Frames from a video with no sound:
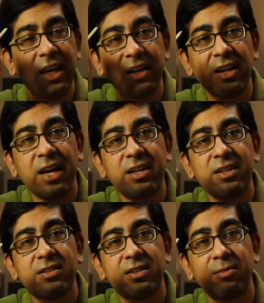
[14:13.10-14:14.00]

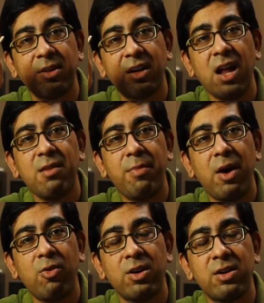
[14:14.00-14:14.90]
ignited some
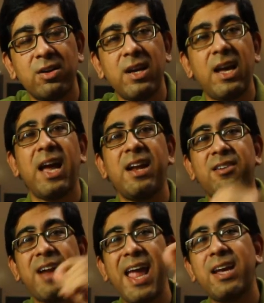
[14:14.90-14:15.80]
gunpowder
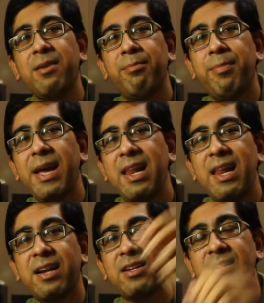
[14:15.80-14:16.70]
and rang a
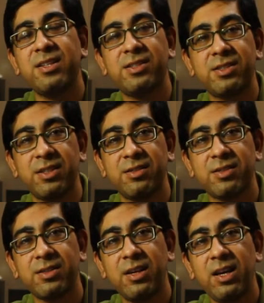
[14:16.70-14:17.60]
bell at a
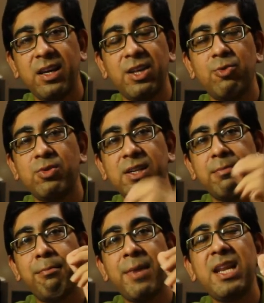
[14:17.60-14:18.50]
distance
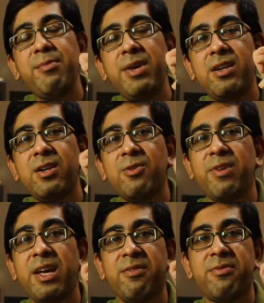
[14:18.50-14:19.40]
using
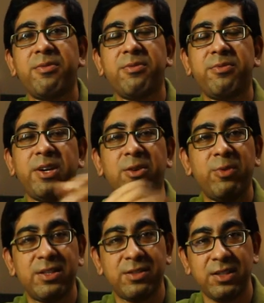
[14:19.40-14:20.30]
millimeter wave
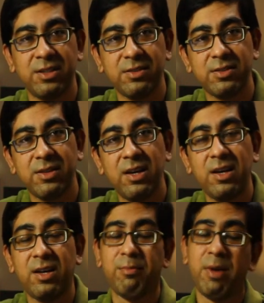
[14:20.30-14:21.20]
frequencies
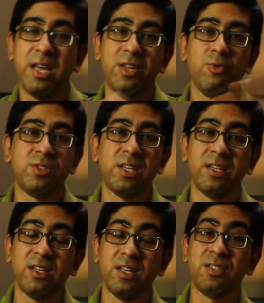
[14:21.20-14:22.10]
by
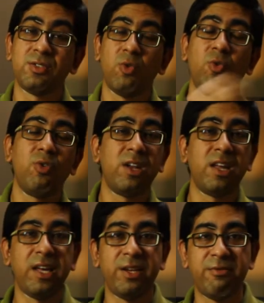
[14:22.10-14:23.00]
using his
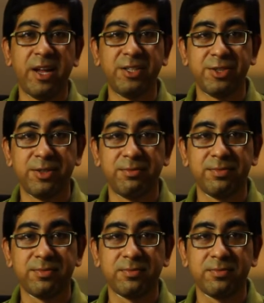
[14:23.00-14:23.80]
own invention.